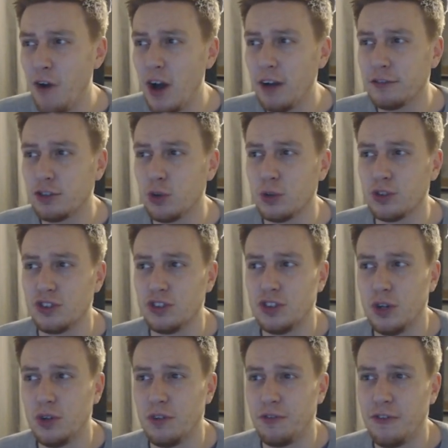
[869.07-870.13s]
5 draws
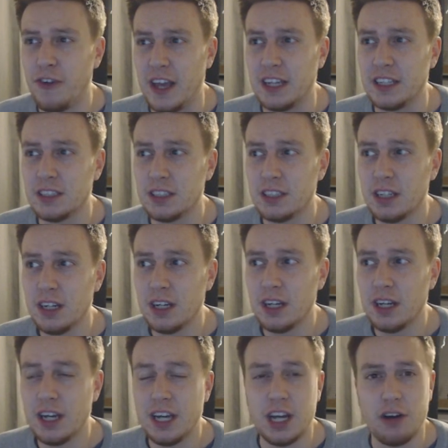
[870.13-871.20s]
and 2 defeats
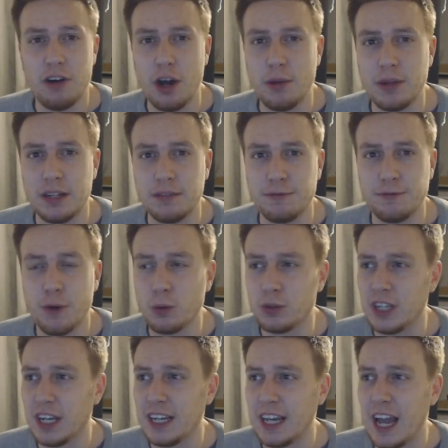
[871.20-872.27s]
in our opening
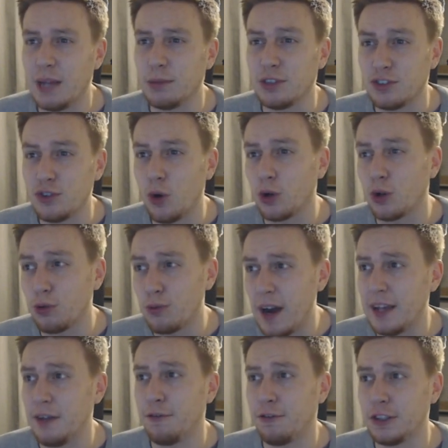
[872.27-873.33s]
14 games. It's not
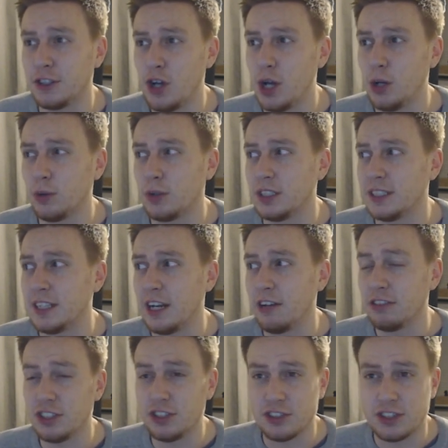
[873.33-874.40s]
great for a title
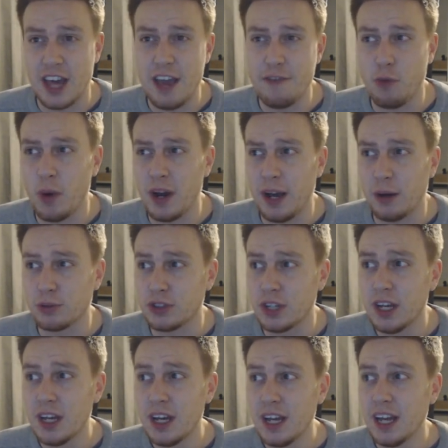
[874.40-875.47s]
contender. It's just that everyone
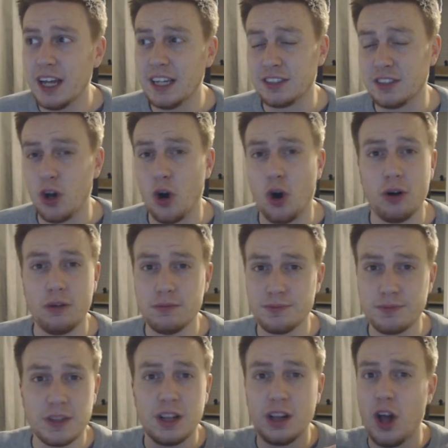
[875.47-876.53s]
else is not
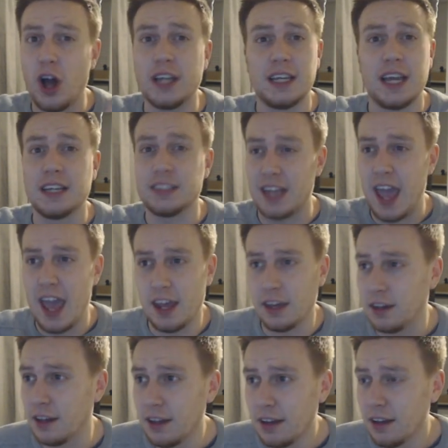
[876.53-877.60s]
light years
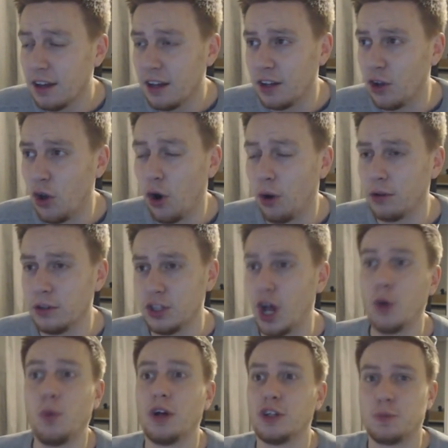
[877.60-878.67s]
ahead and
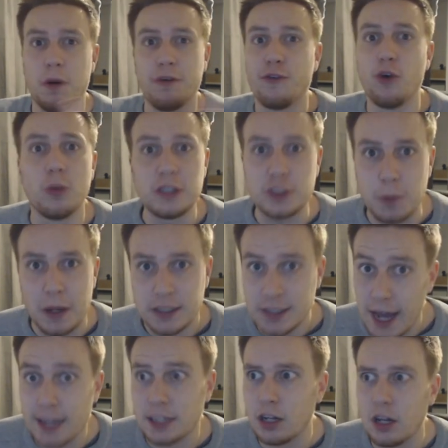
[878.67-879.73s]
no one's performing
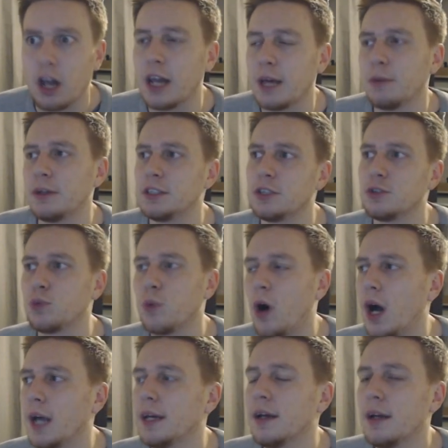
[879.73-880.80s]
spectacularly, which is
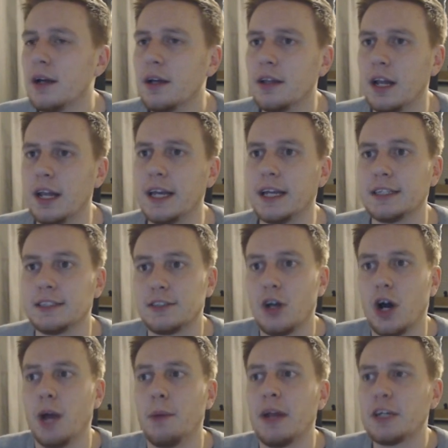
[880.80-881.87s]
why the league
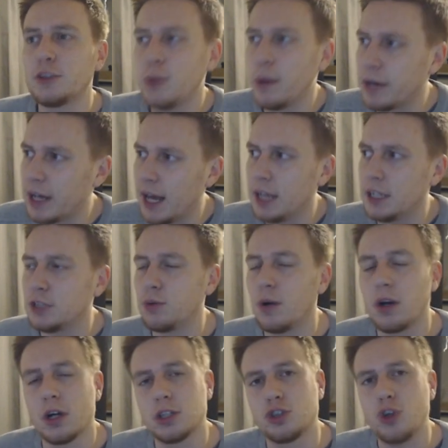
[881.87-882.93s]
is tight. But that's where we're going to end
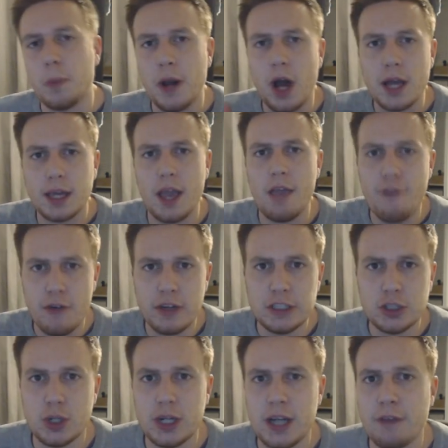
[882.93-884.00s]
this one, guys. Drop a like if you
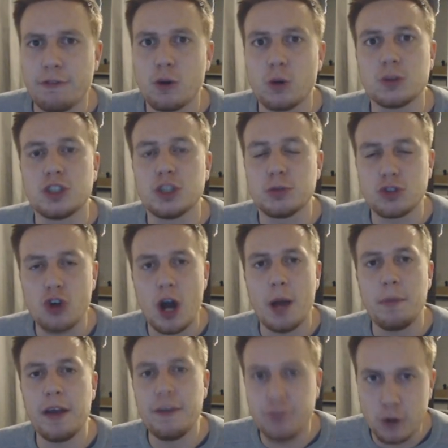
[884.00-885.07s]
enjoyed, and of course
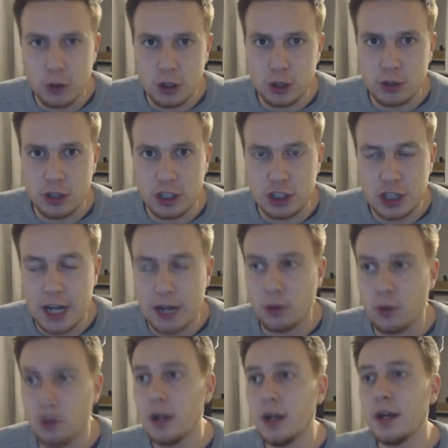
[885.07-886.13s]
subscribe if you're new to the
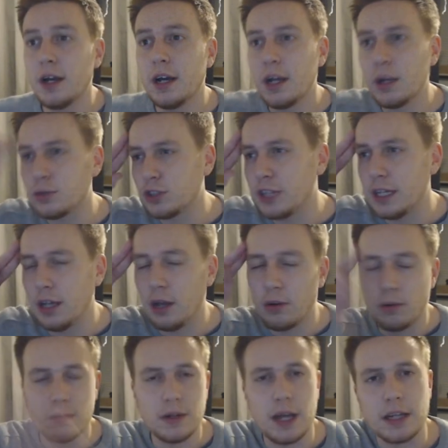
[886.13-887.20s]
channel, and I'll see
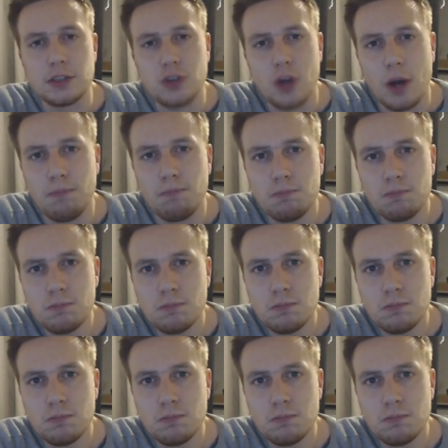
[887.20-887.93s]
you next time.